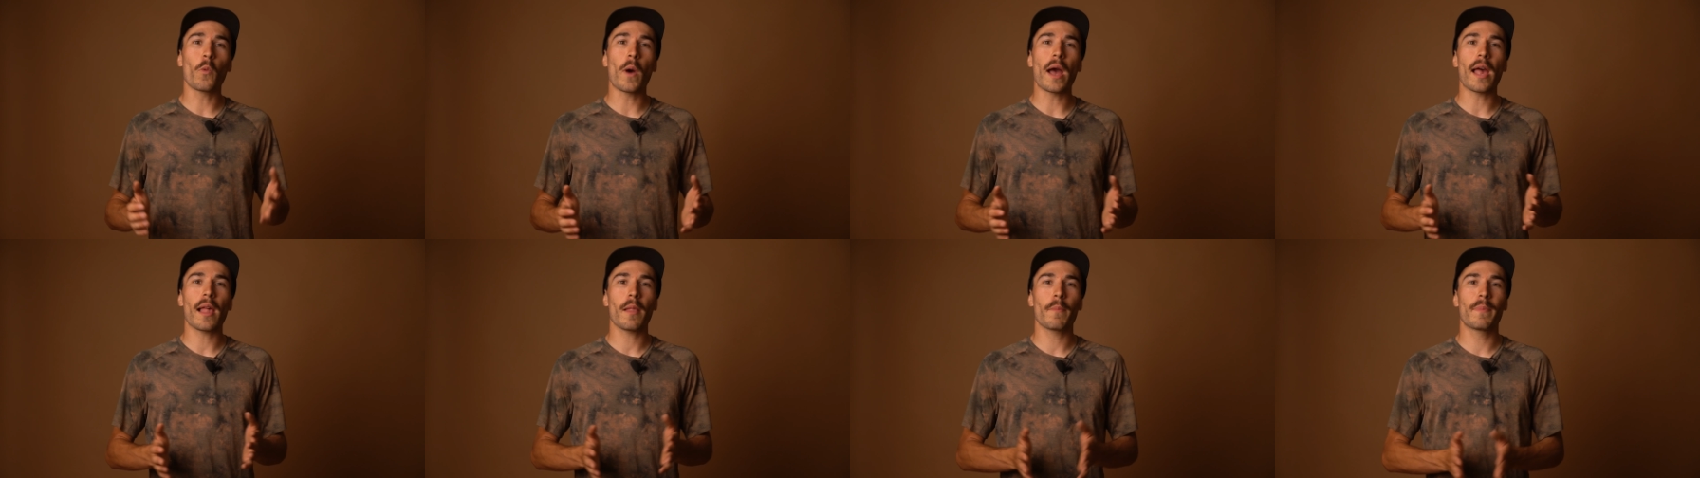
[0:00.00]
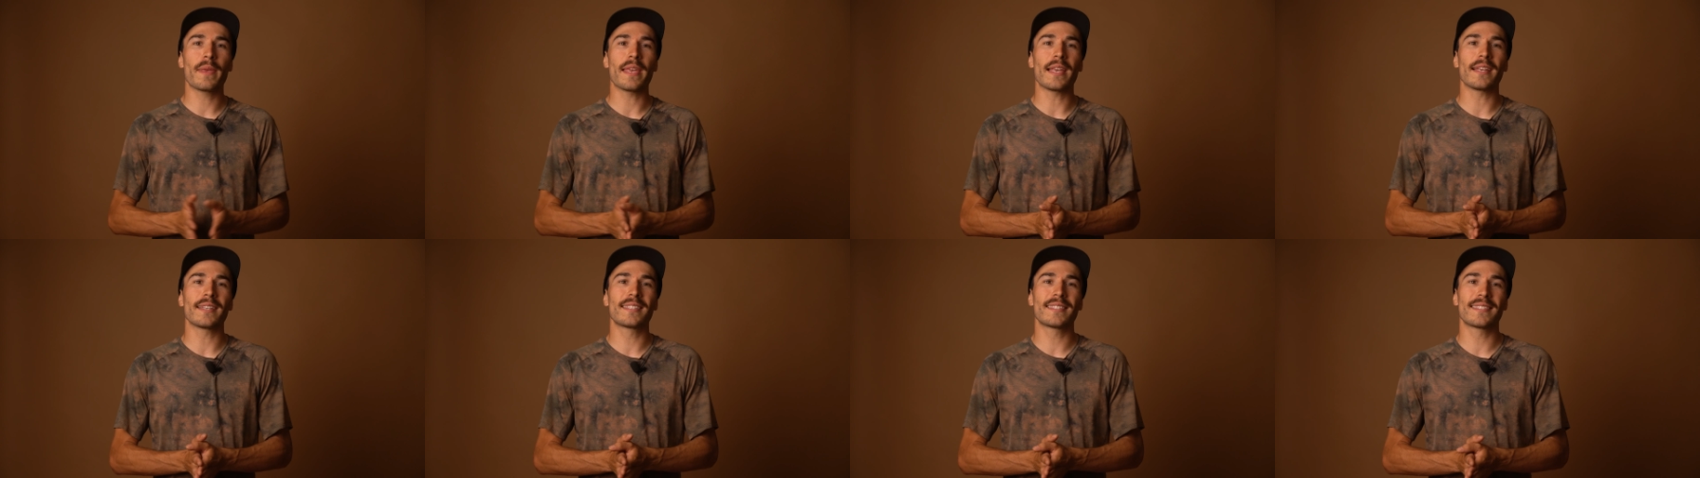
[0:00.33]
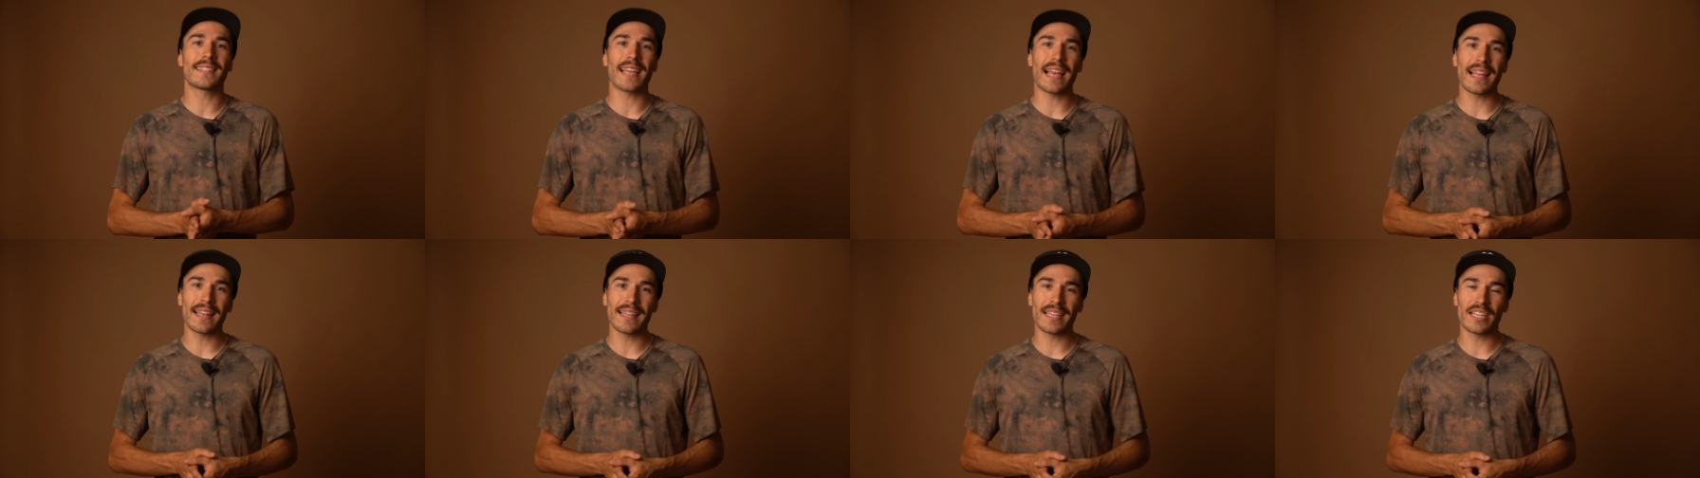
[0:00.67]
while being
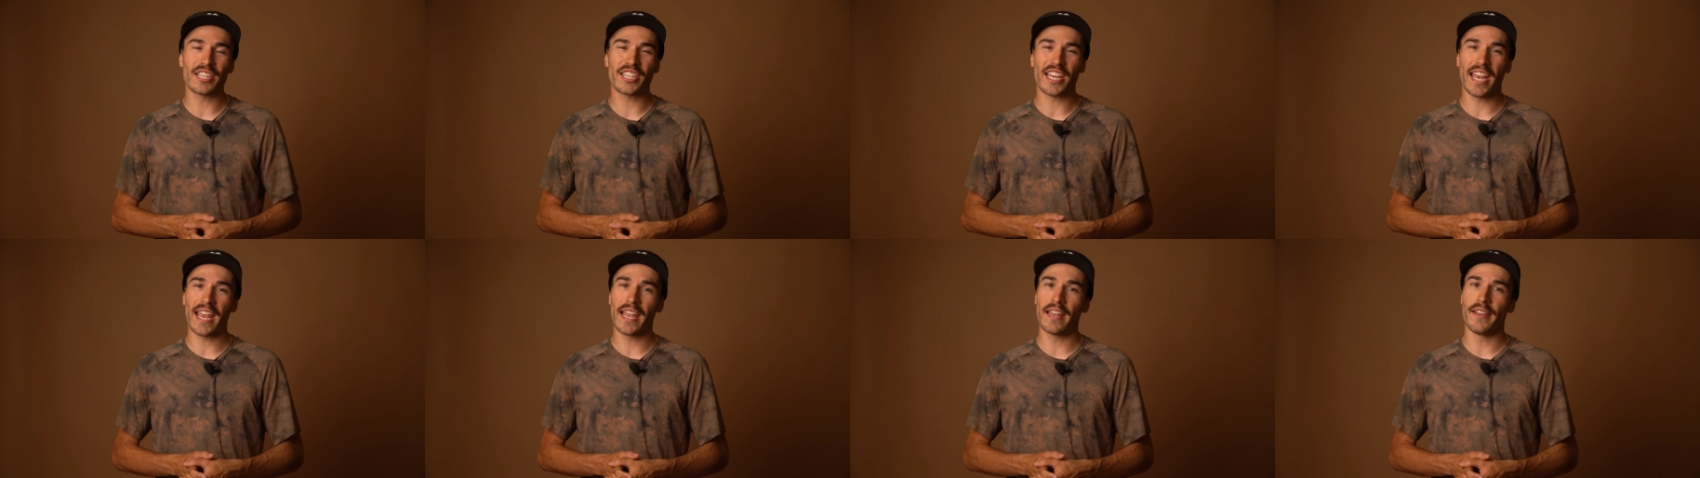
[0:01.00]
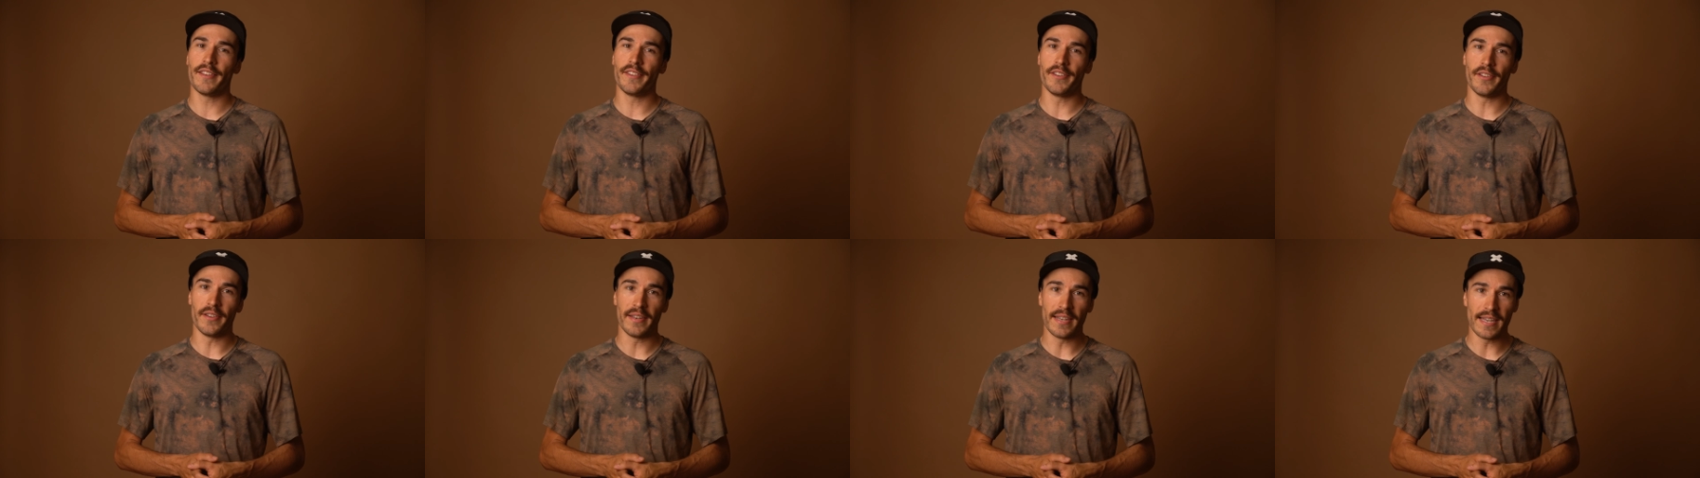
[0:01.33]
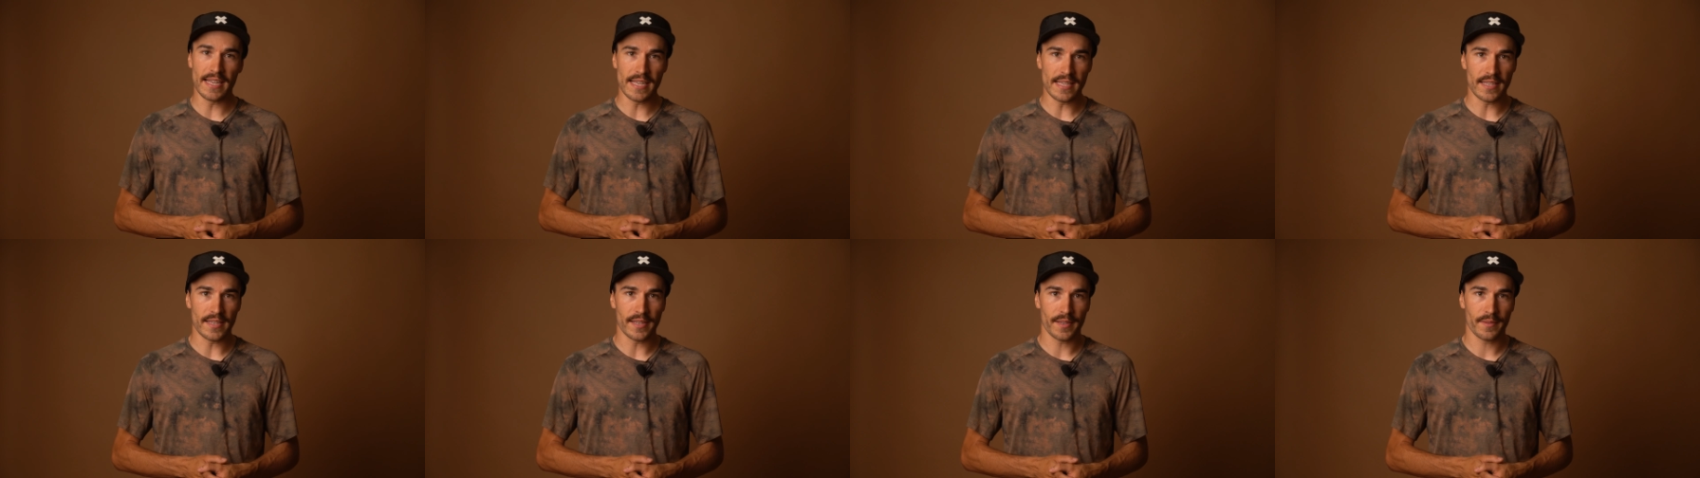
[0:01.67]
stylish and
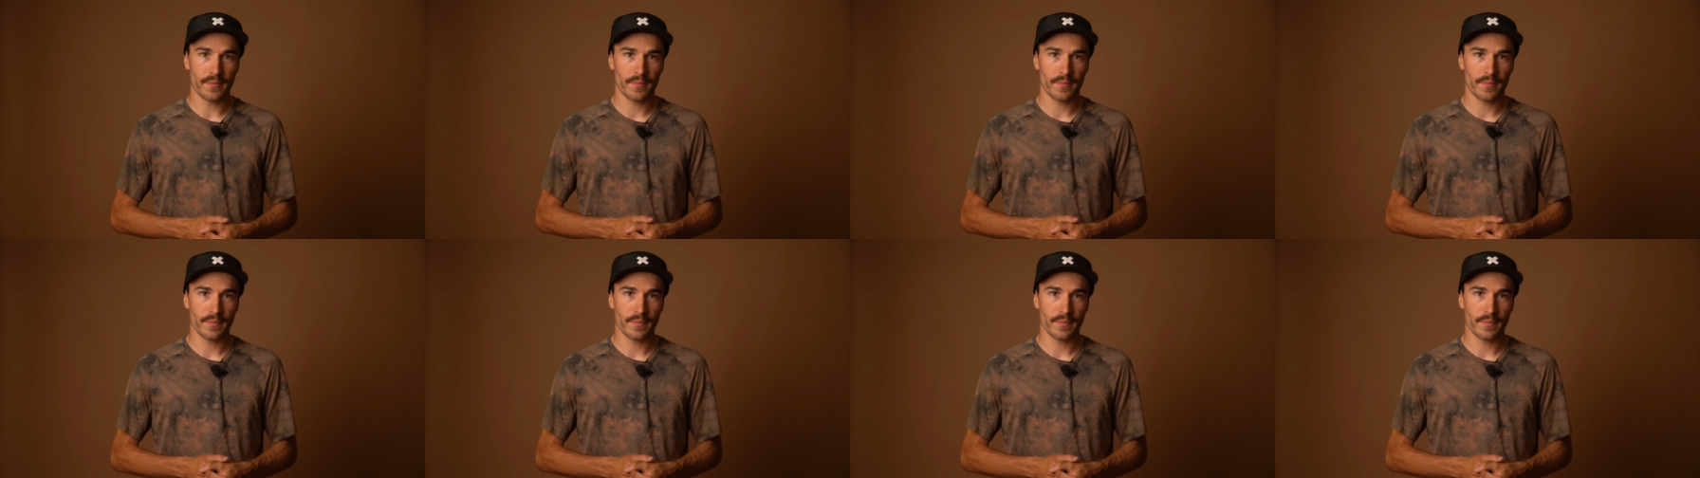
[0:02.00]
unique.